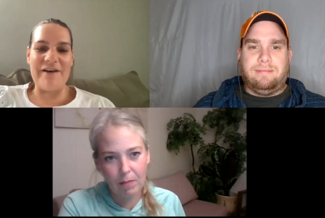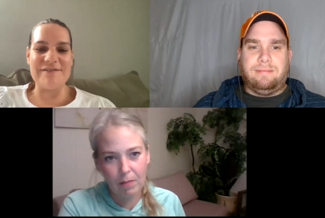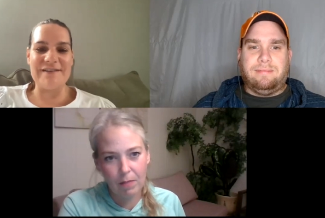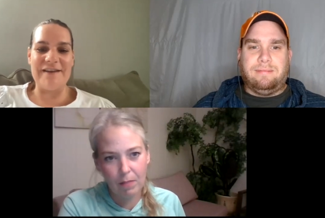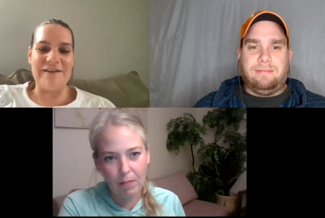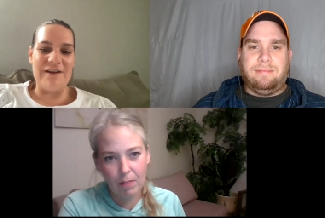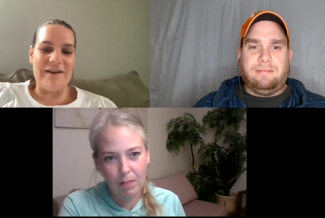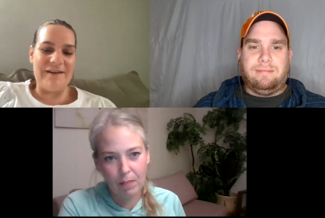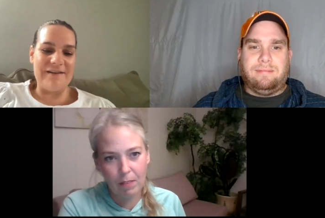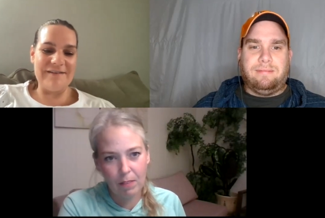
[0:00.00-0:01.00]
Speaker 1: I was like,
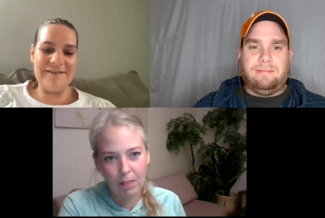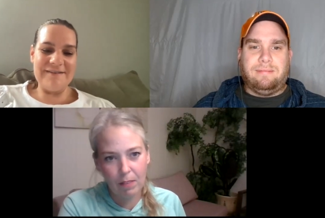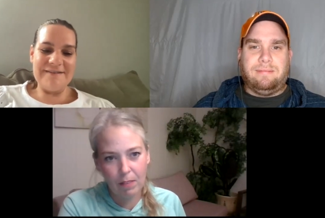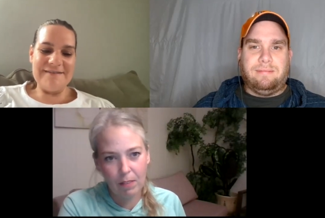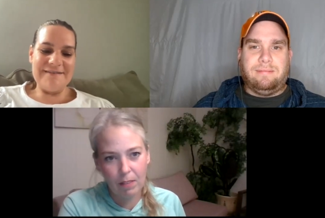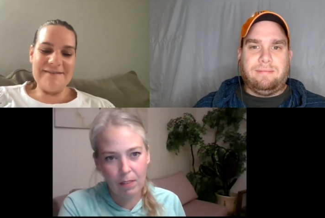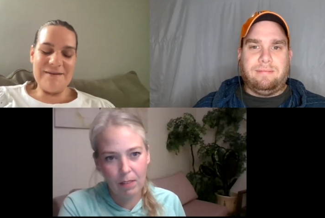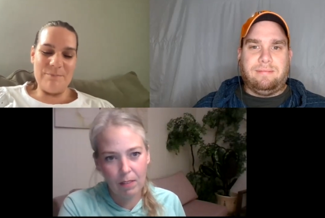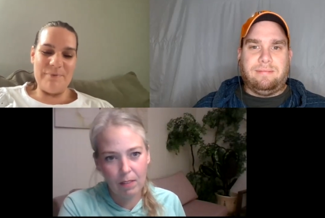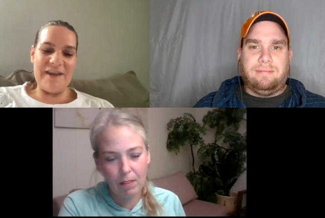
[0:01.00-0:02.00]
no.
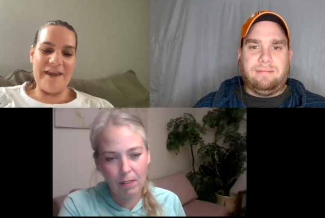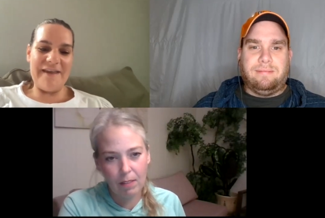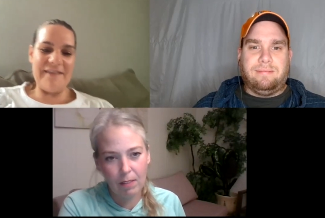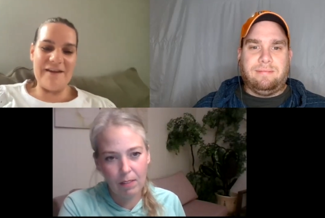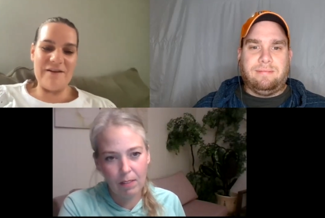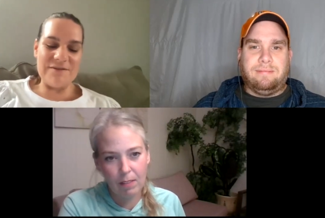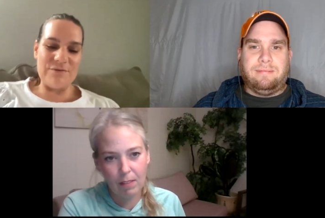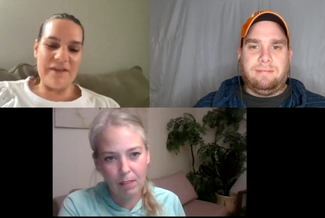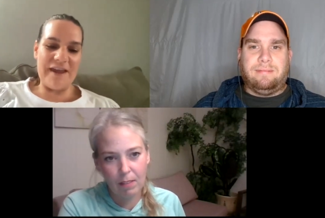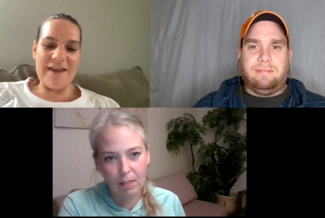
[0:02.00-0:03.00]
But yeah, they, that's all
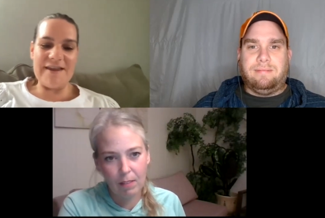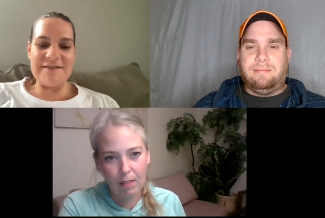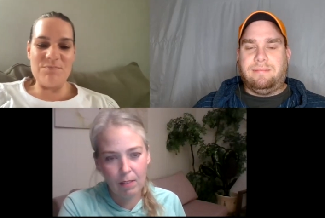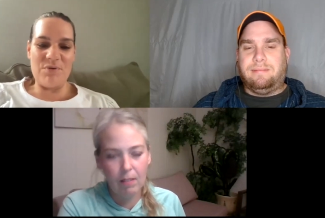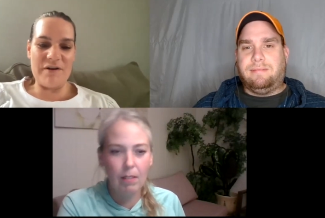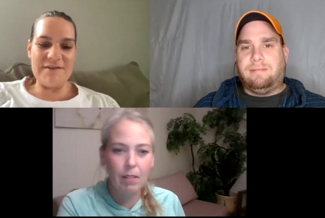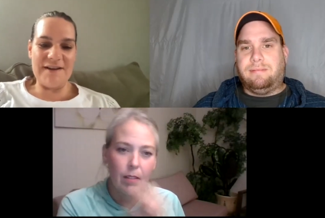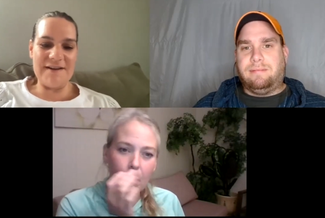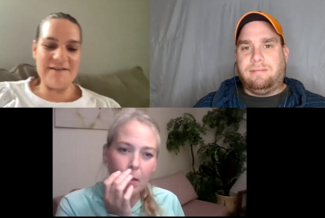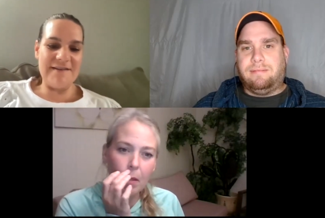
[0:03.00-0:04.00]
they eat is
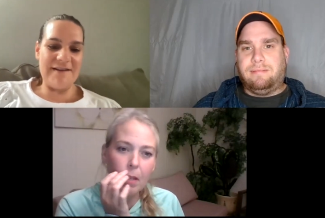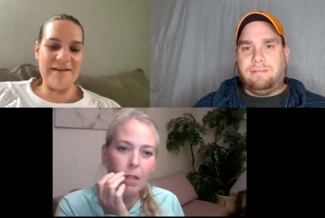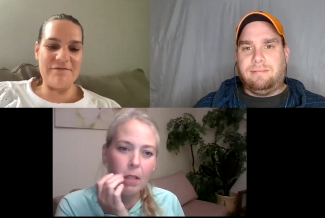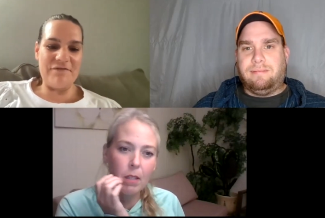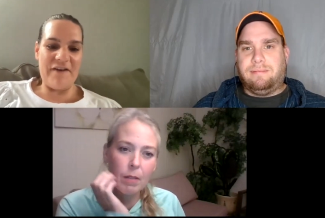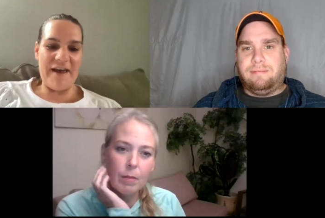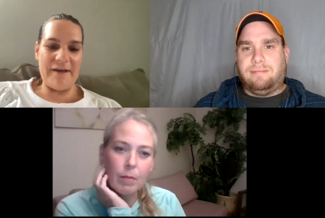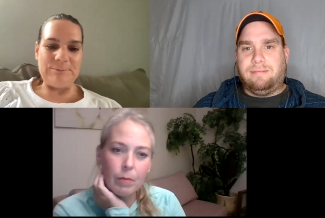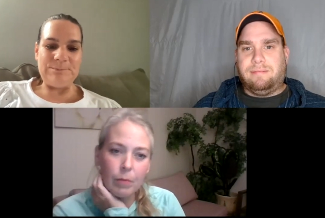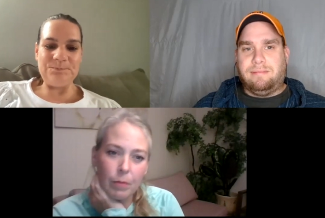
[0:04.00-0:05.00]
protein, isn't it, and fat.
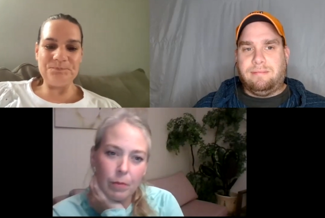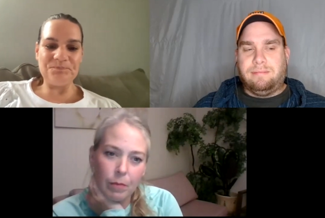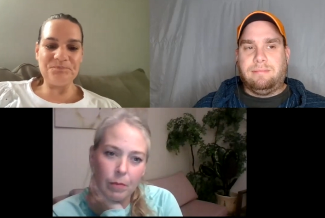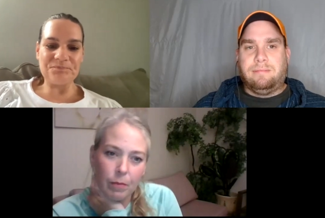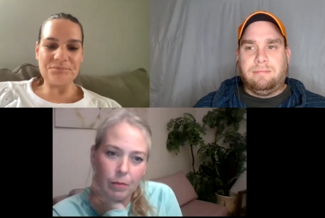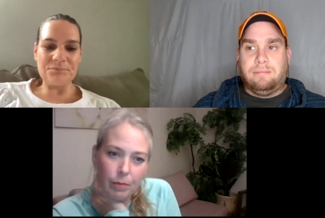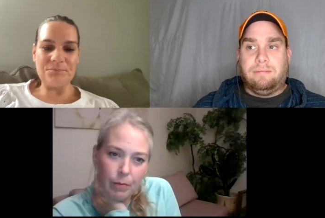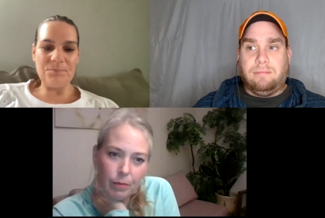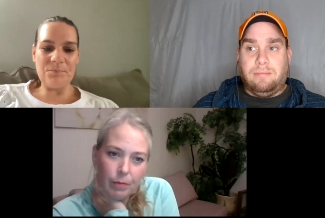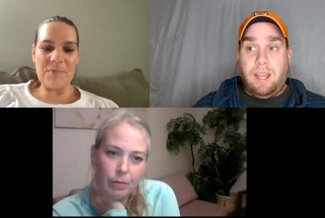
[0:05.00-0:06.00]

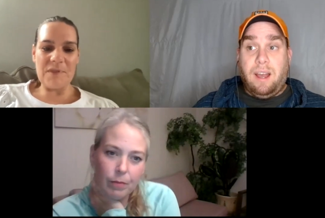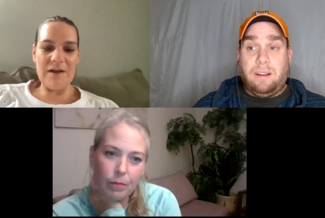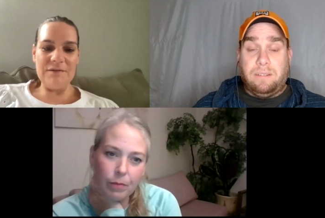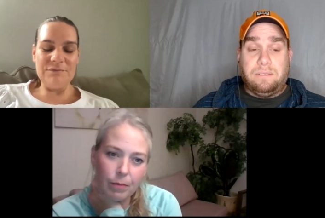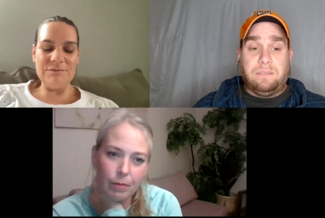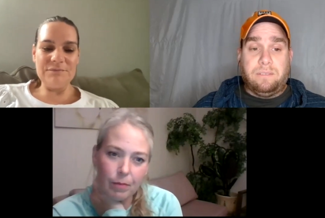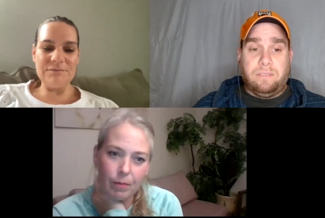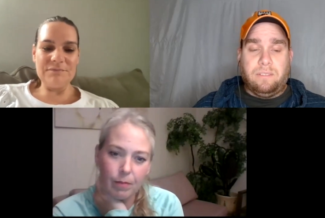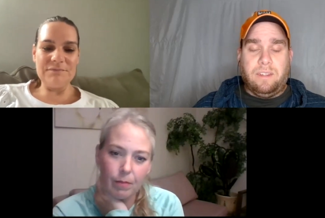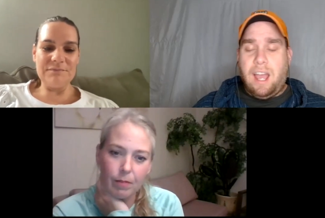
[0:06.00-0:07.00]
Speaker 2: Yeah,
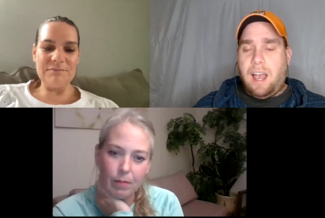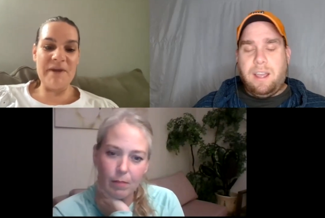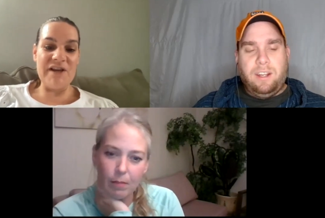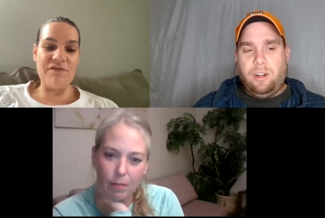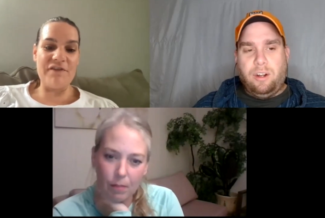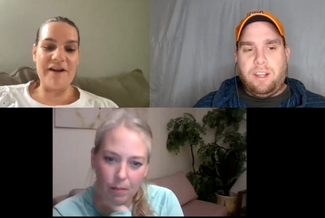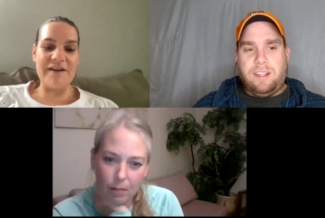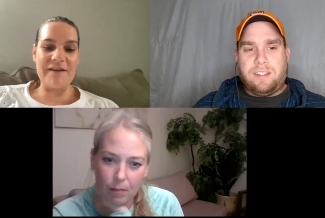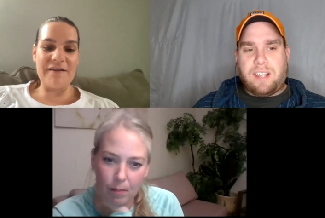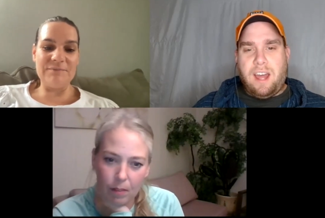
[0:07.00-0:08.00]
yeah. You know,
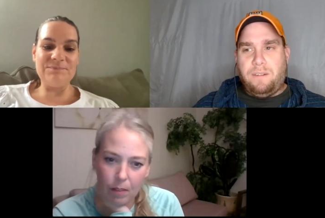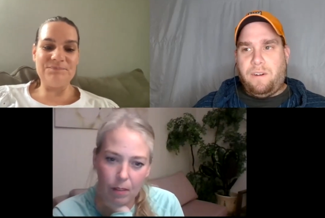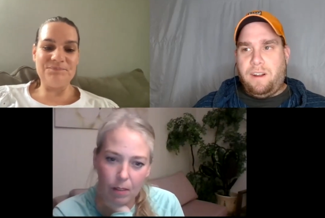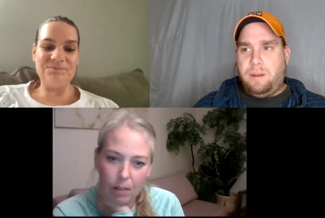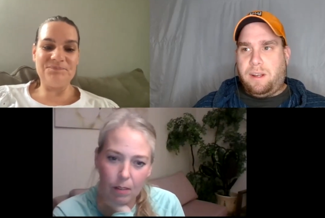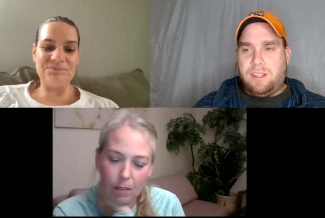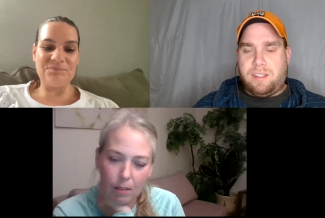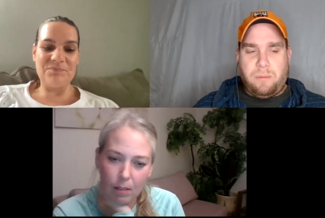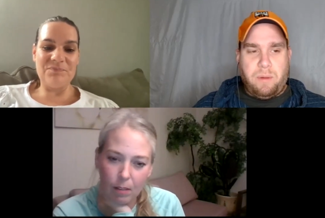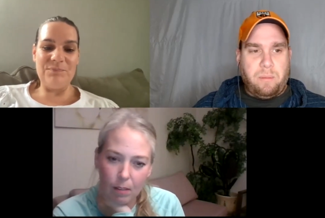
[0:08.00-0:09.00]
it's kind of funny because
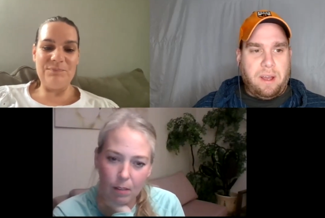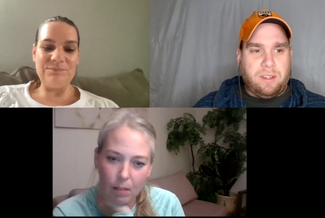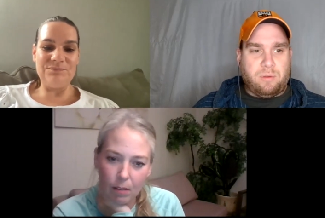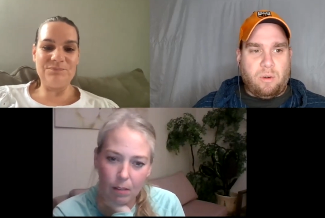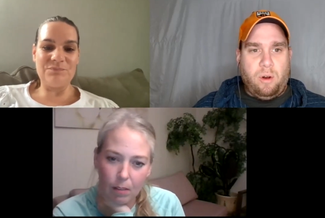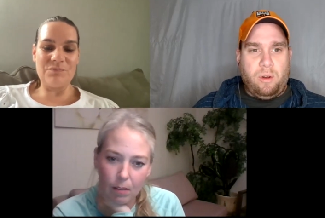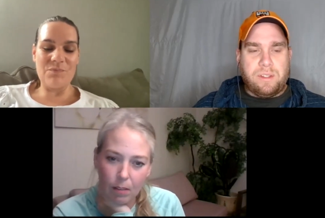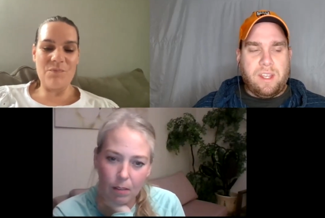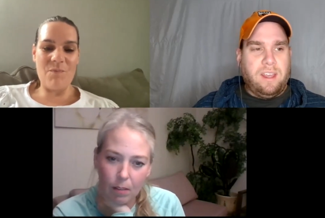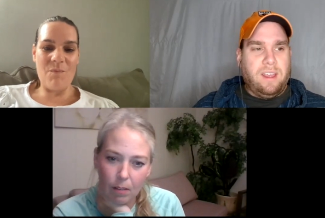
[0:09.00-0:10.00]
some of my
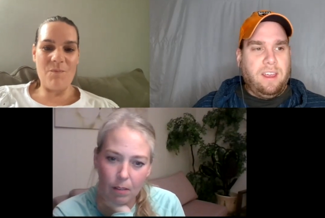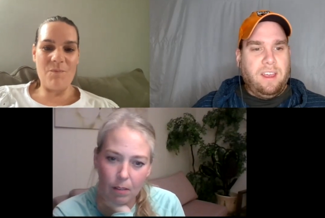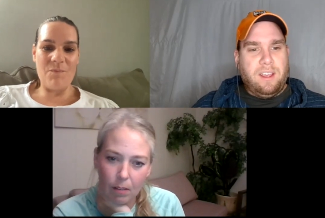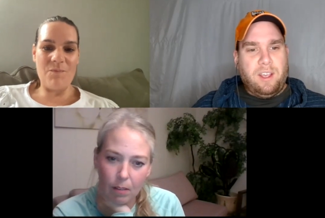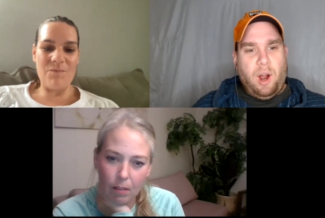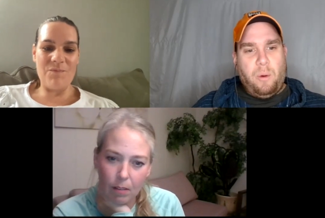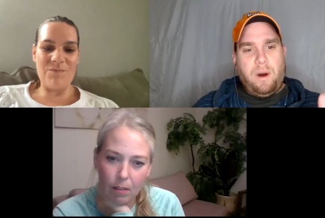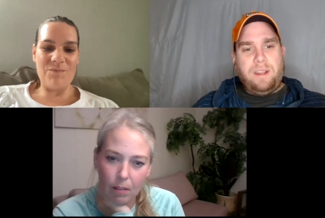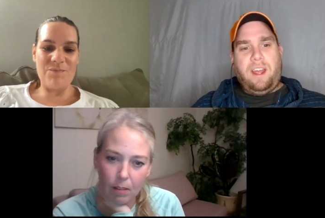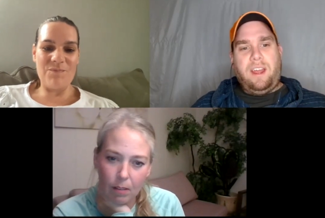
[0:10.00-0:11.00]
trolls, you know,
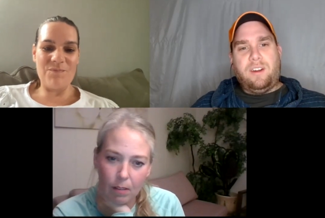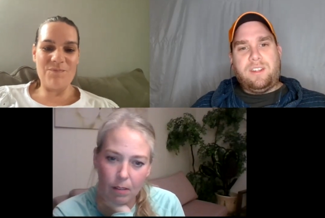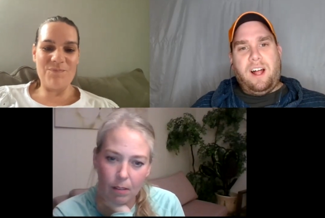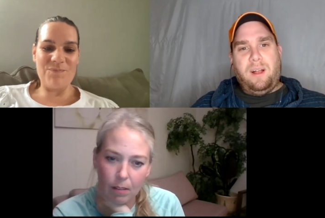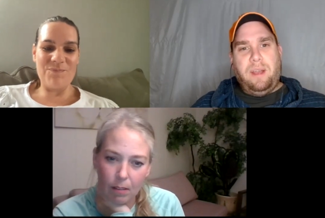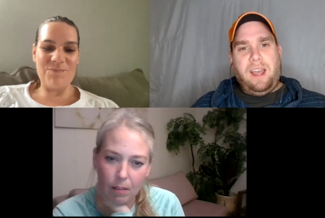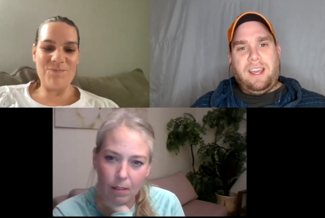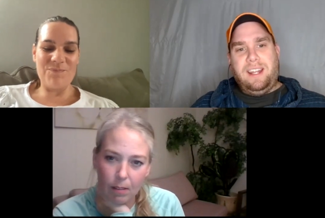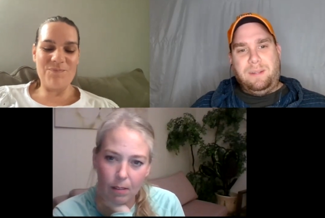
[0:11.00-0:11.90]
one day they're telling me I got to